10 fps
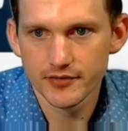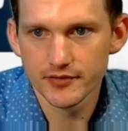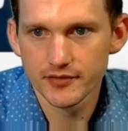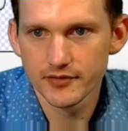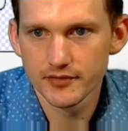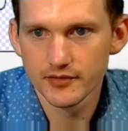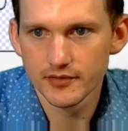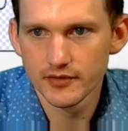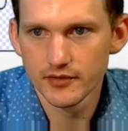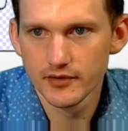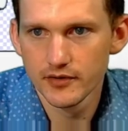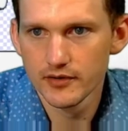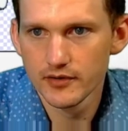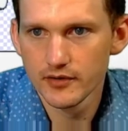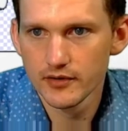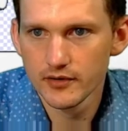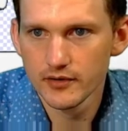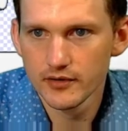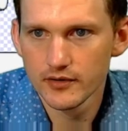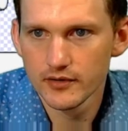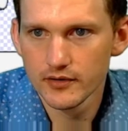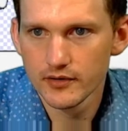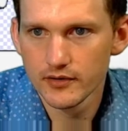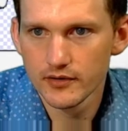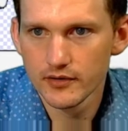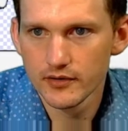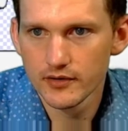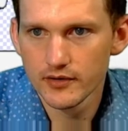Nobody speaks.